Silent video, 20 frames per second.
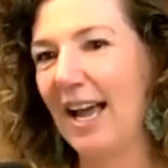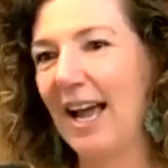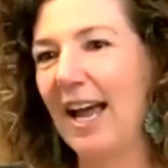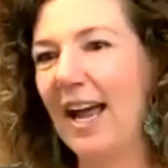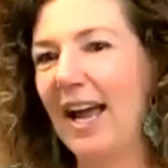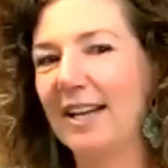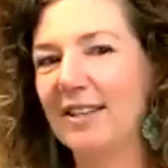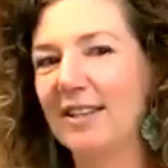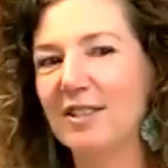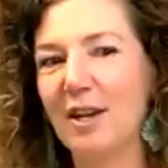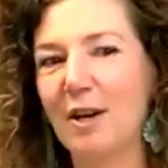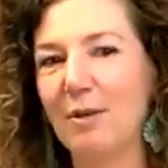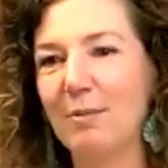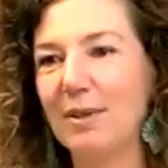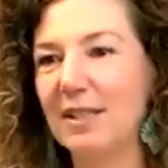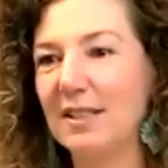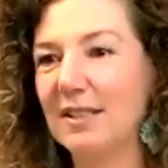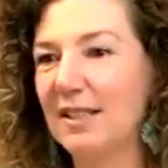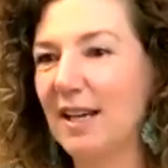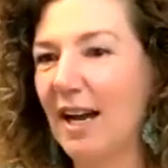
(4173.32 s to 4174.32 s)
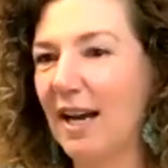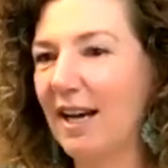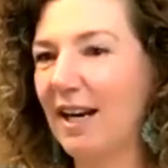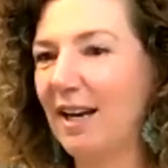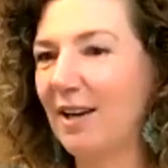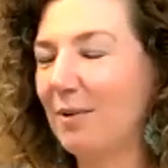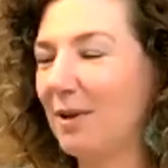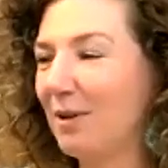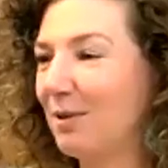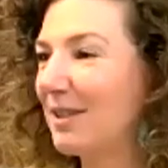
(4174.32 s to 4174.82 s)
And so we
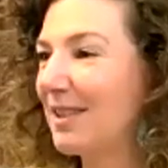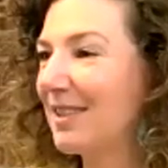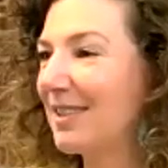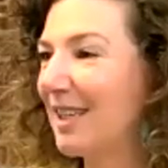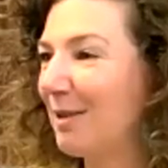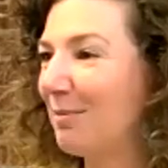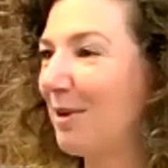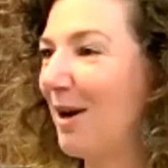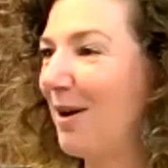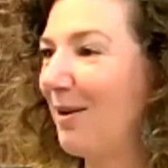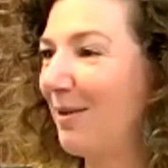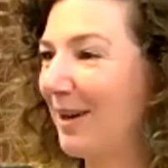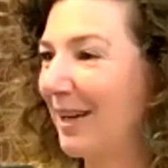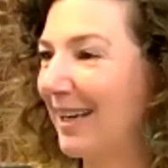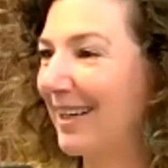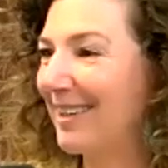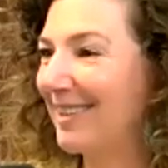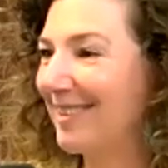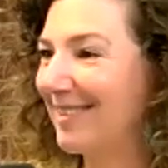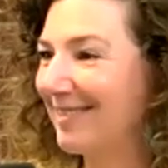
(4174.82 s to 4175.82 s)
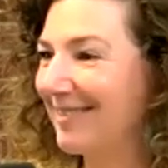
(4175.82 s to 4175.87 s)
decided we would just keep going,